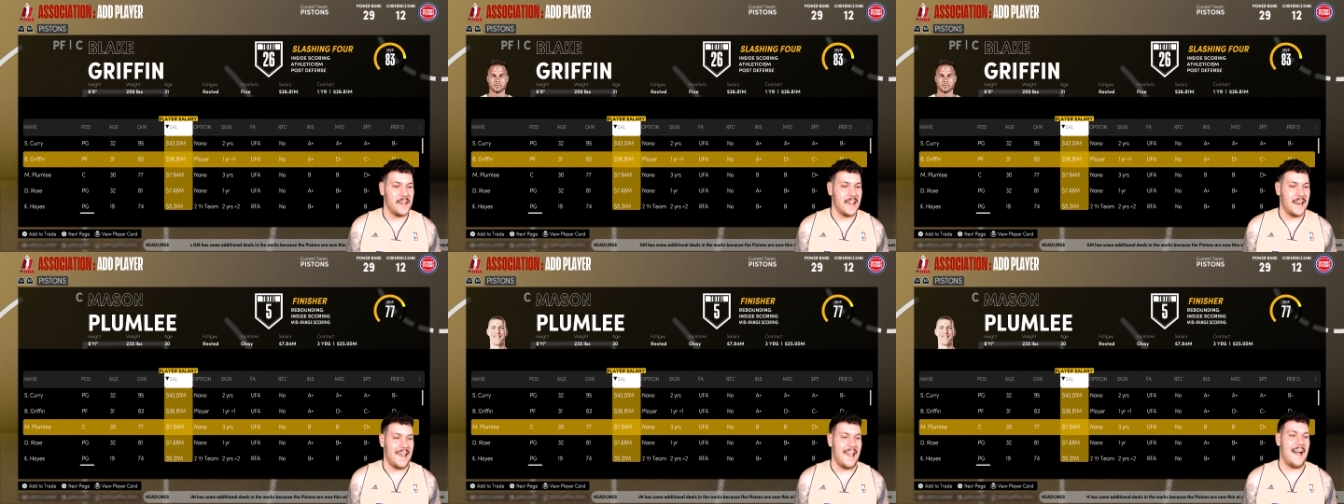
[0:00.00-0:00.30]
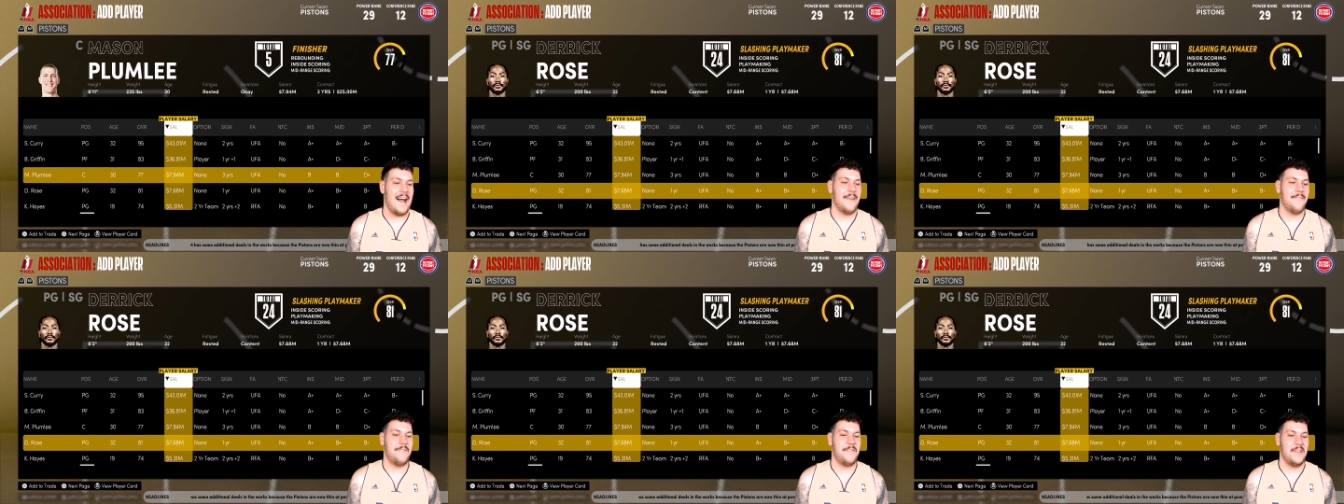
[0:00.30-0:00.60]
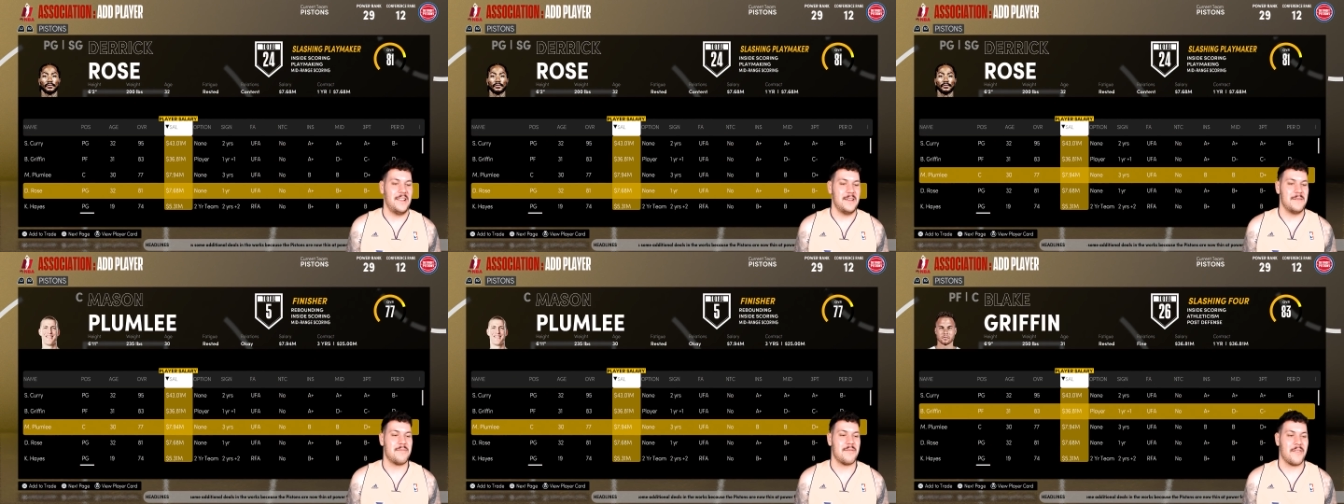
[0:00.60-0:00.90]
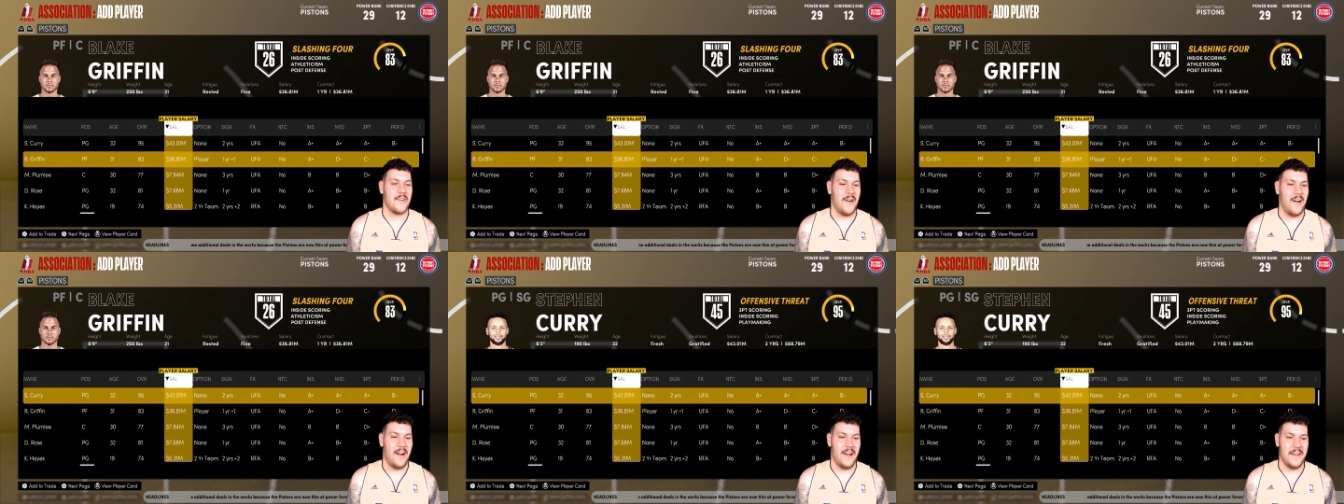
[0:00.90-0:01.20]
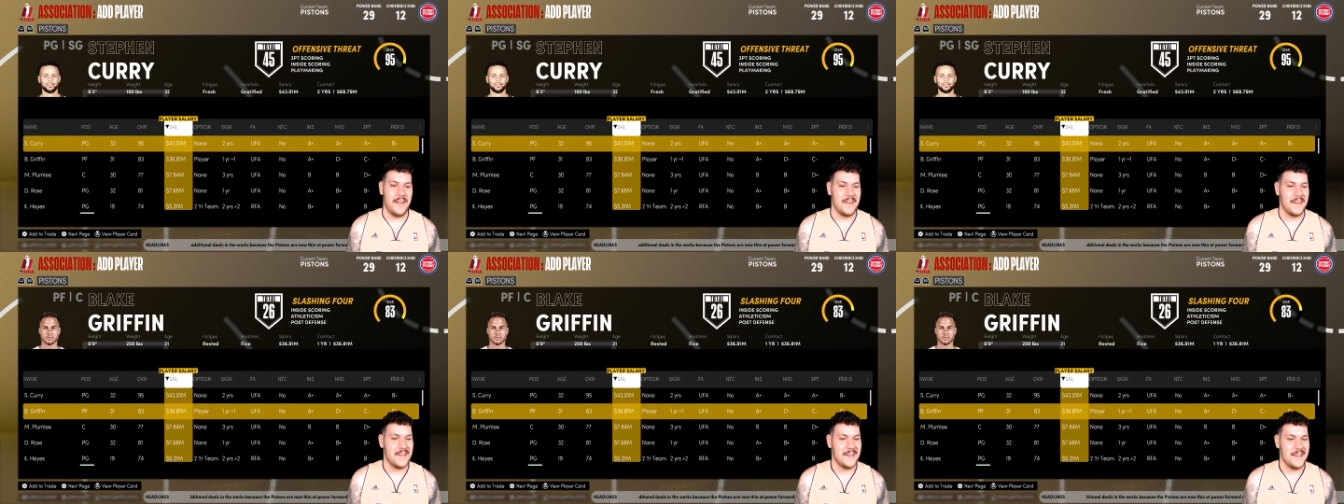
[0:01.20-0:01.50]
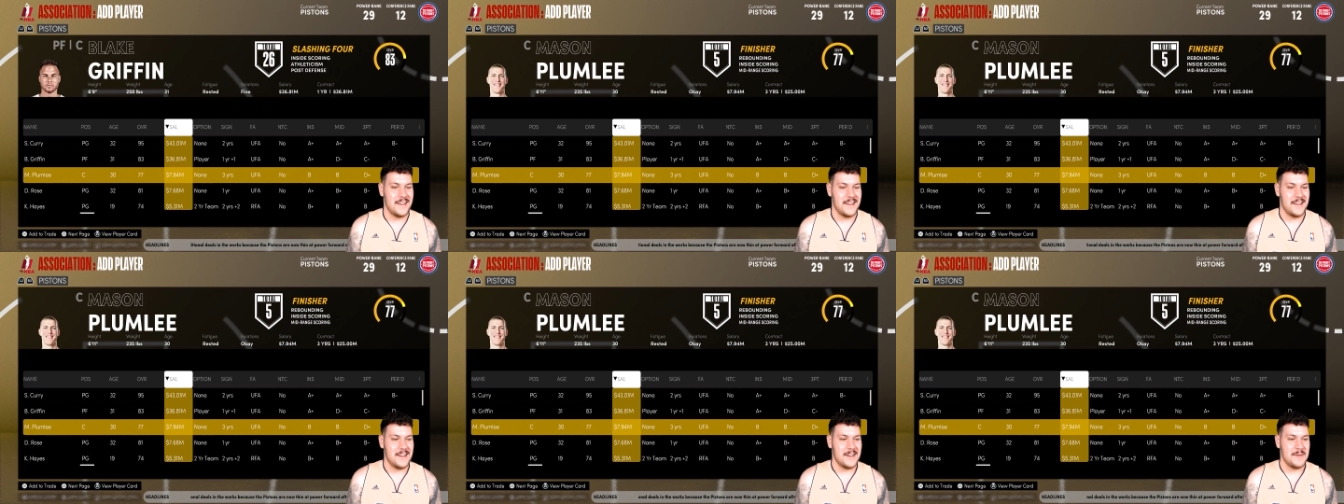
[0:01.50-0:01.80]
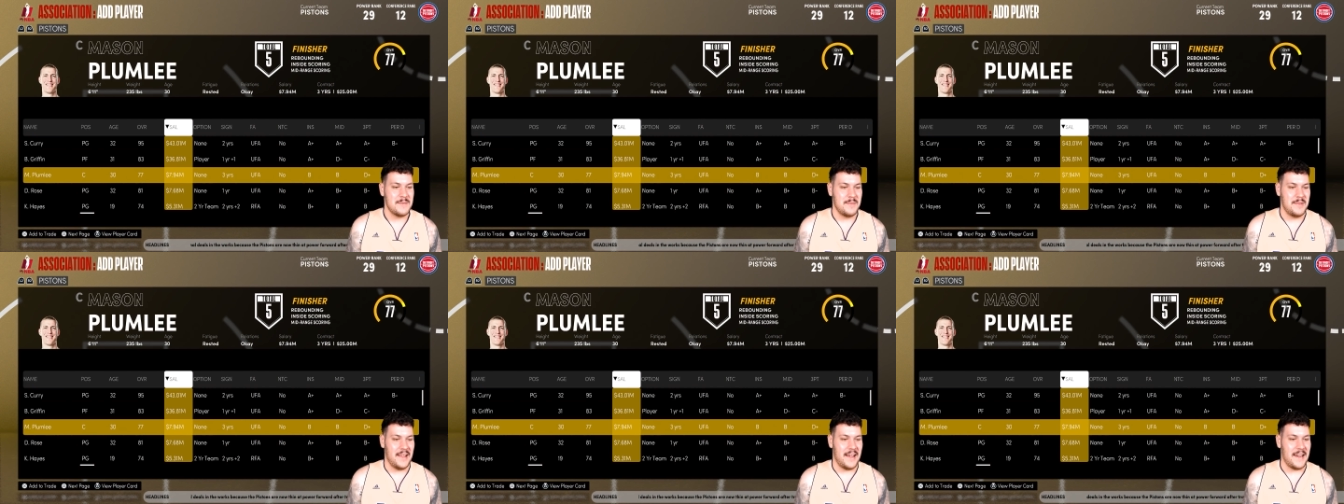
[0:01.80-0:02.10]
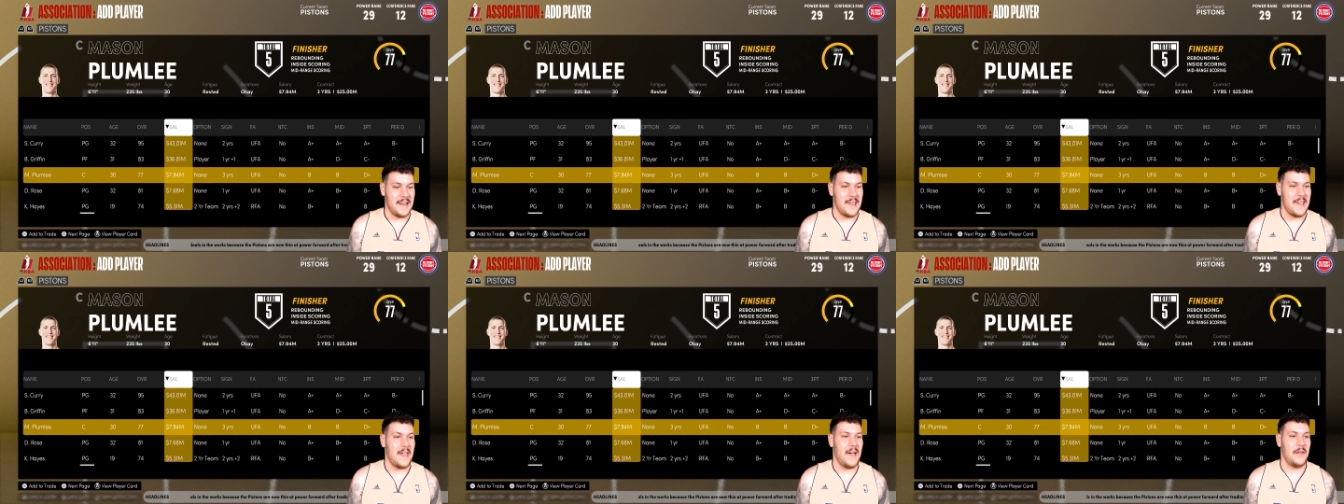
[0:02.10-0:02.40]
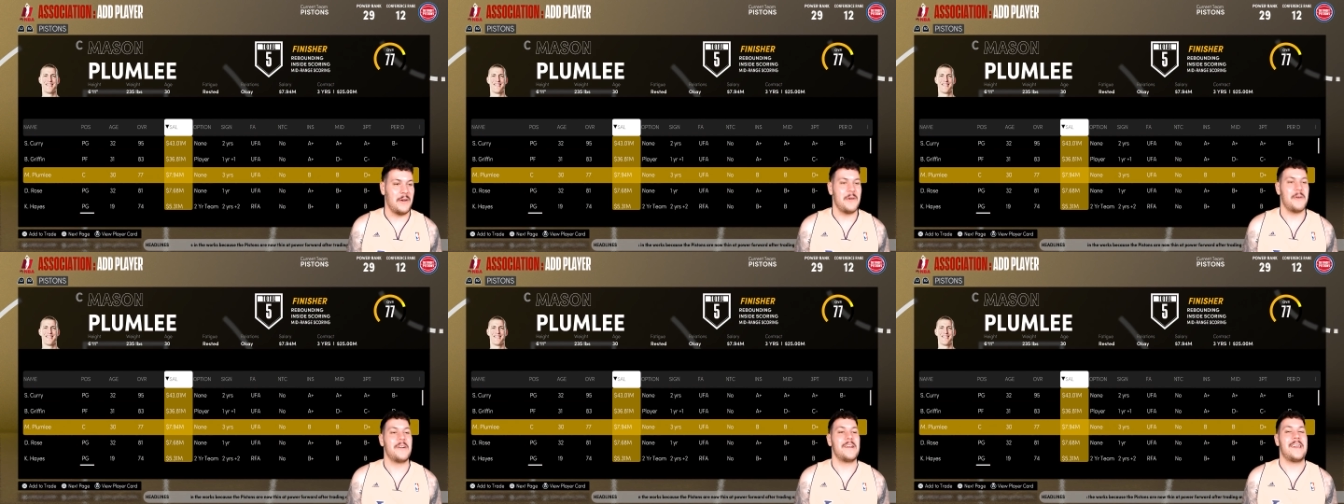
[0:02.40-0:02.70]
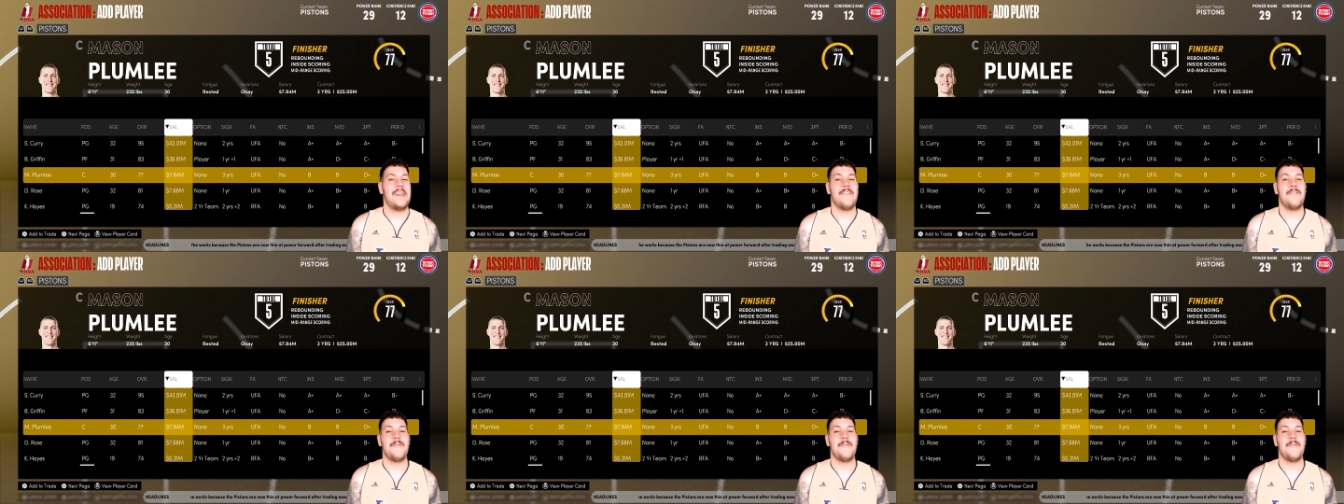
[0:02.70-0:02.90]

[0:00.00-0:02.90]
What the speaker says: get out for LeBron? Bloody hell. Do we want to